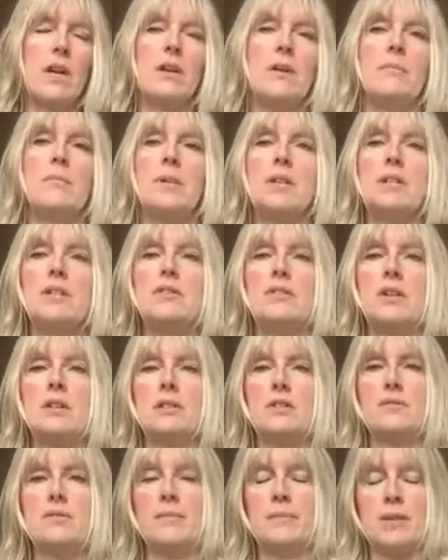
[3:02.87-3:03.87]
Complete
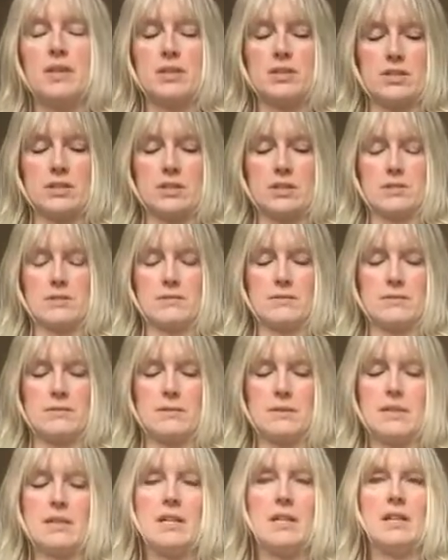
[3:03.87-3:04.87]
transformation.
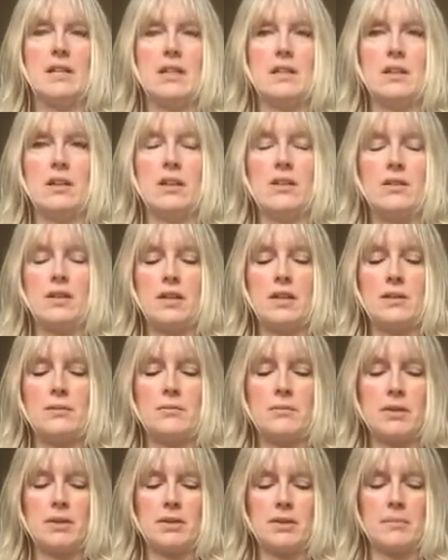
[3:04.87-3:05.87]

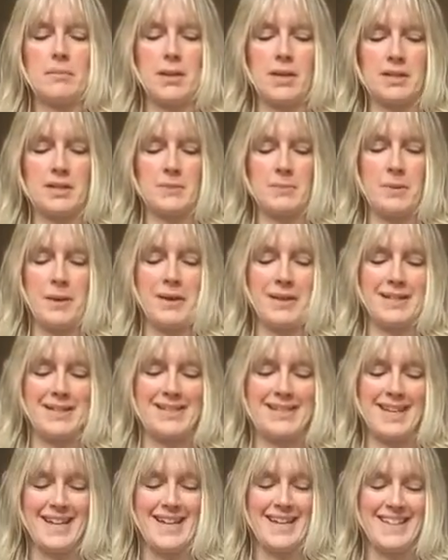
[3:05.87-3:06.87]
Nothing but the best,
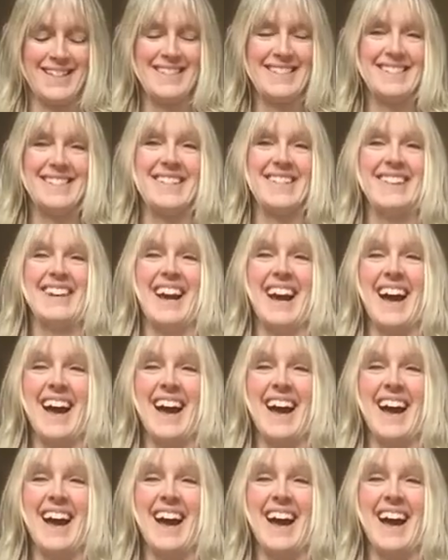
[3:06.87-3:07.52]
Pisces.